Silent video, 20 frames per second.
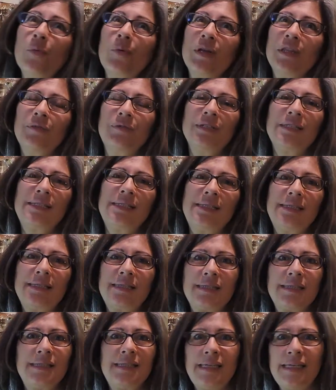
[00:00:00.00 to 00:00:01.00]
whether it's
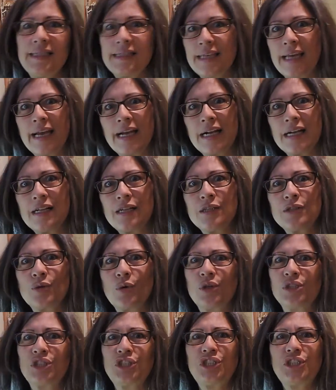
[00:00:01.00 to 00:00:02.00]
detailed
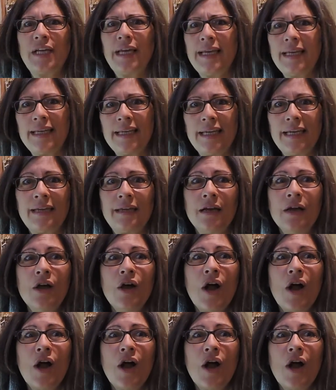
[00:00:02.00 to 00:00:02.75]
or shaded,